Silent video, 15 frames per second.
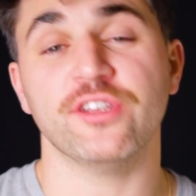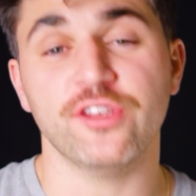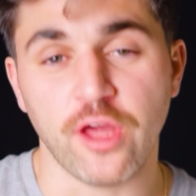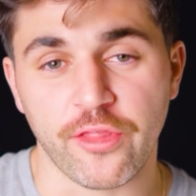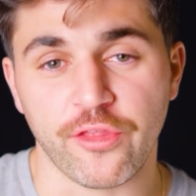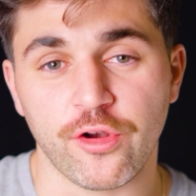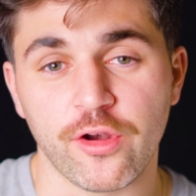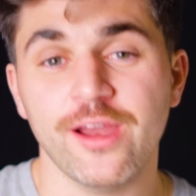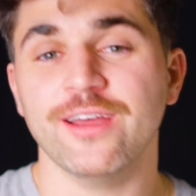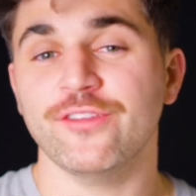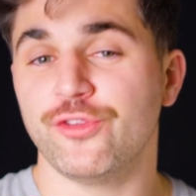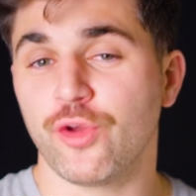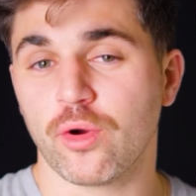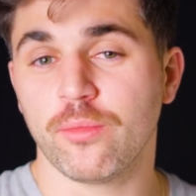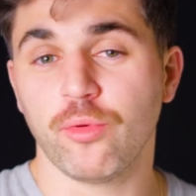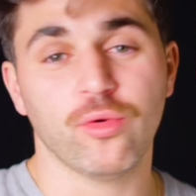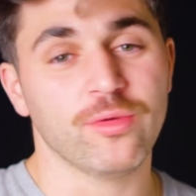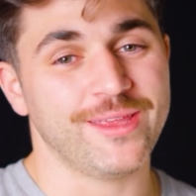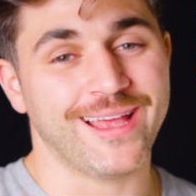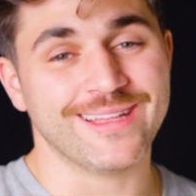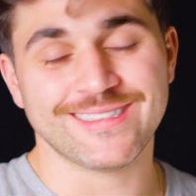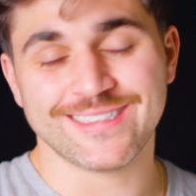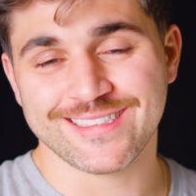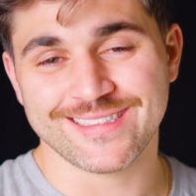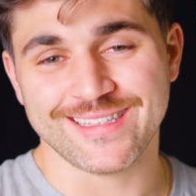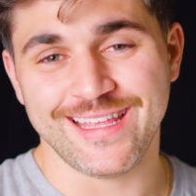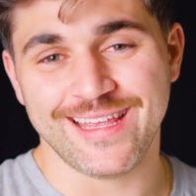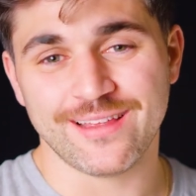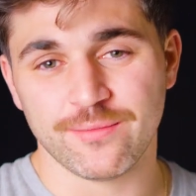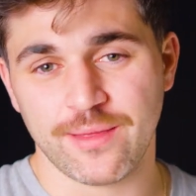another durable yet
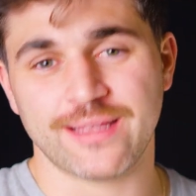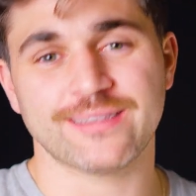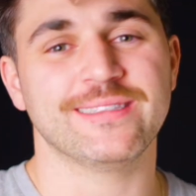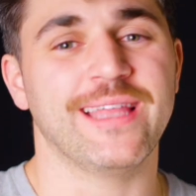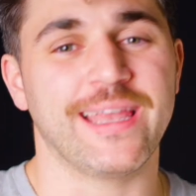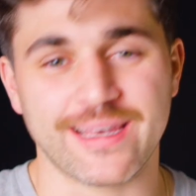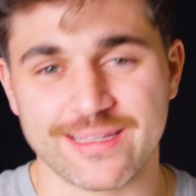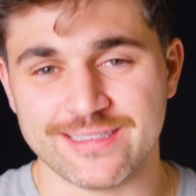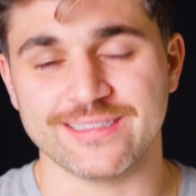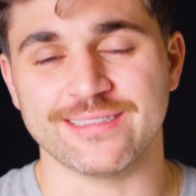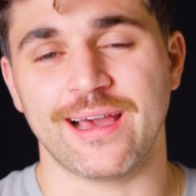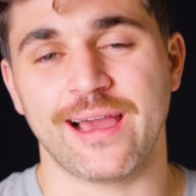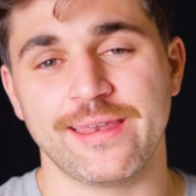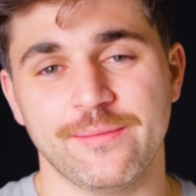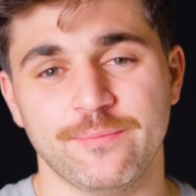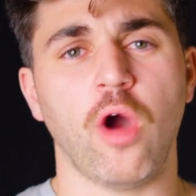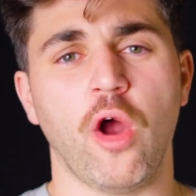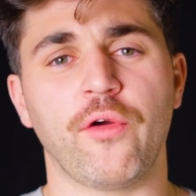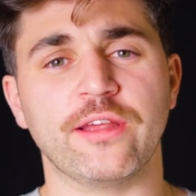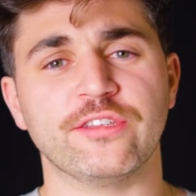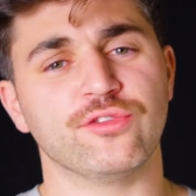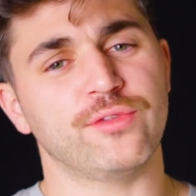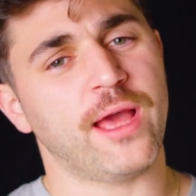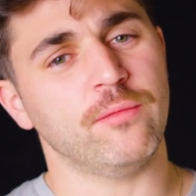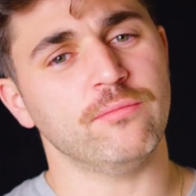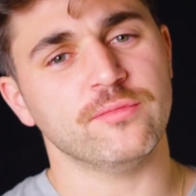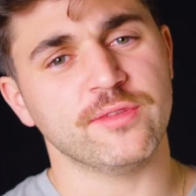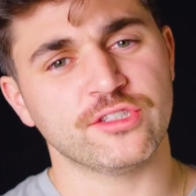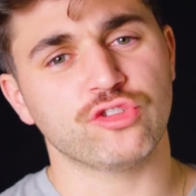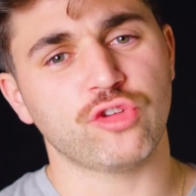sleek aesthetic design. Alright, so now
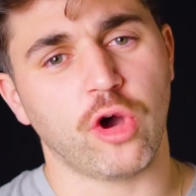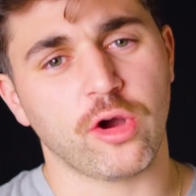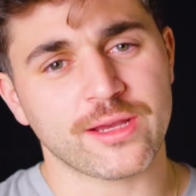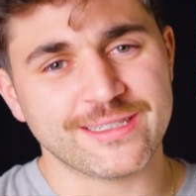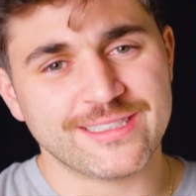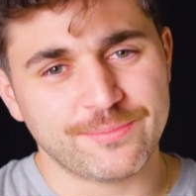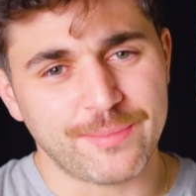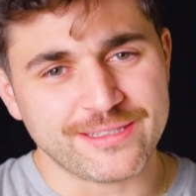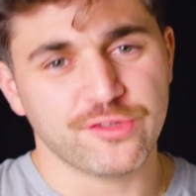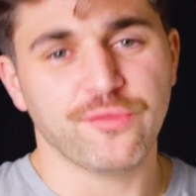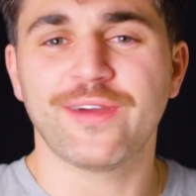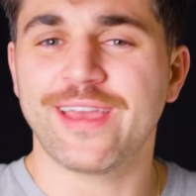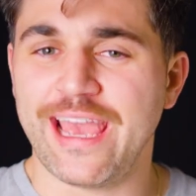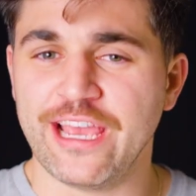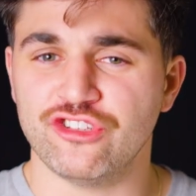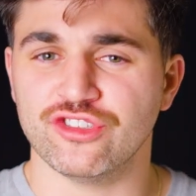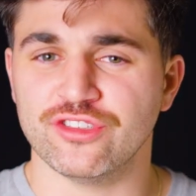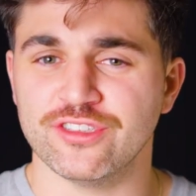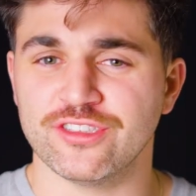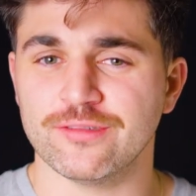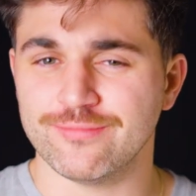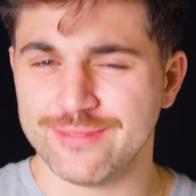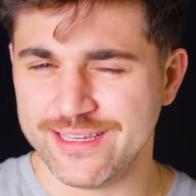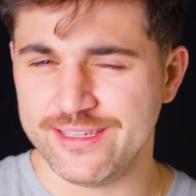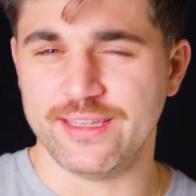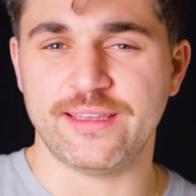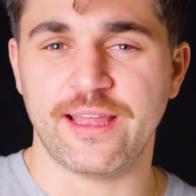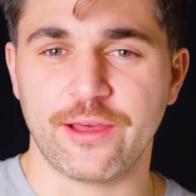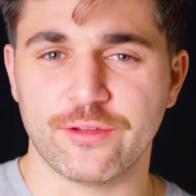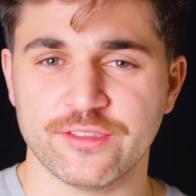let's talk specifications and
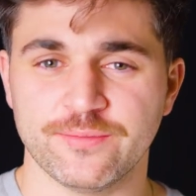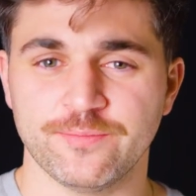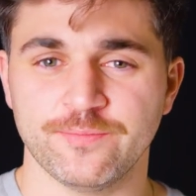details.